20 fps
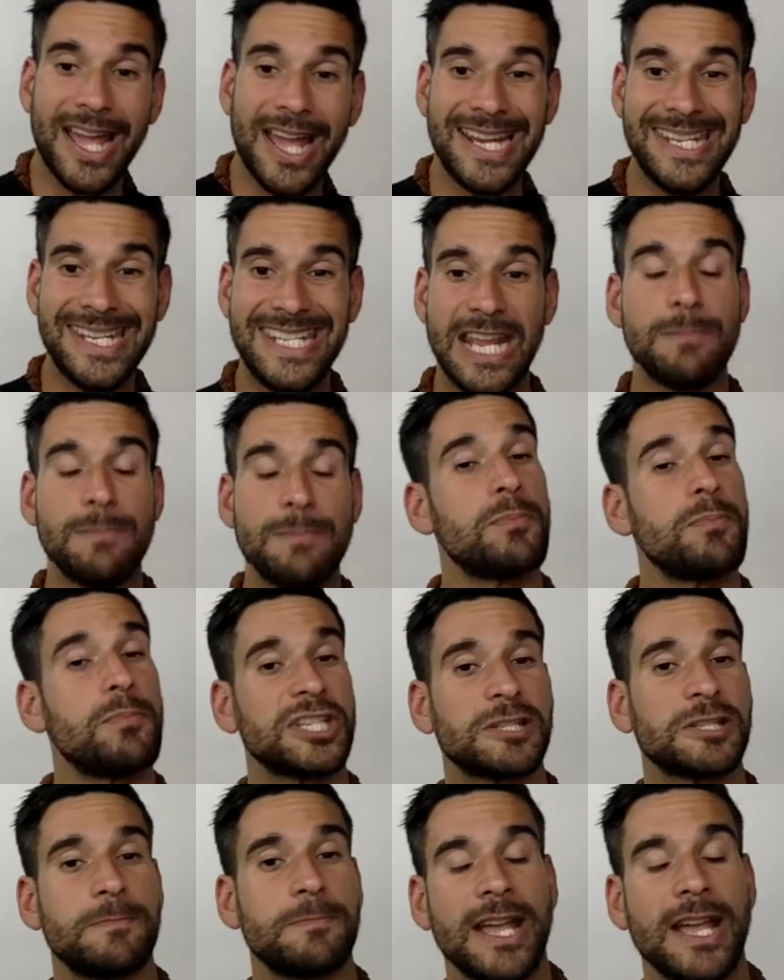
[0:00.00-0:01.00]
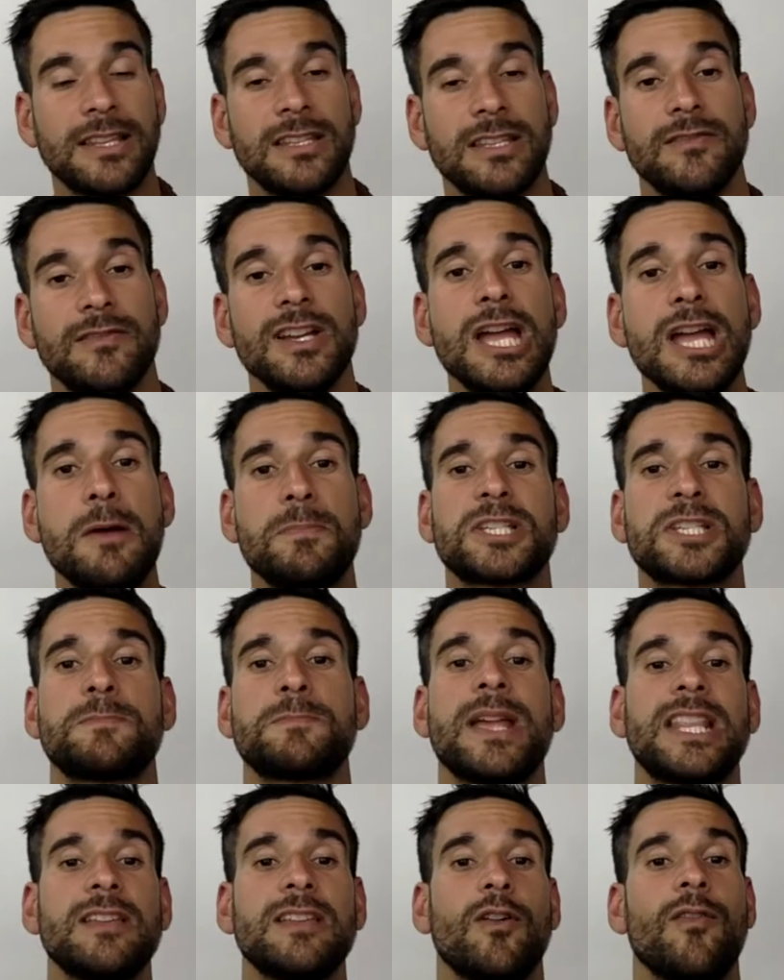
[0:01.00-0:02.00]
and deeper
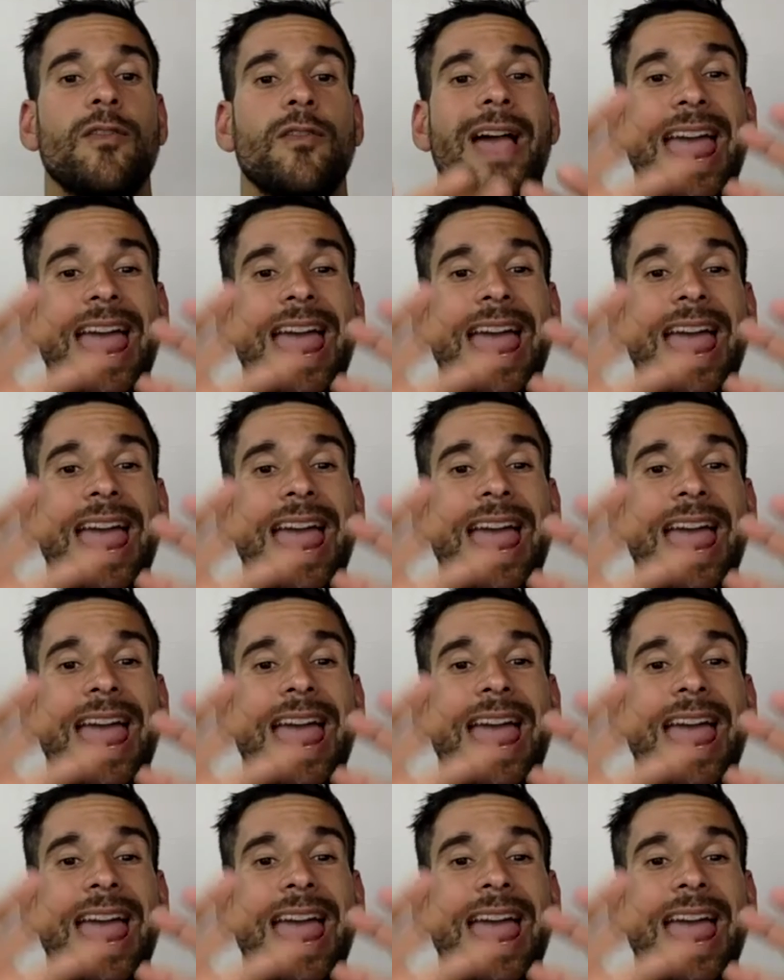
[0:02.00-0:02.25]
perspective of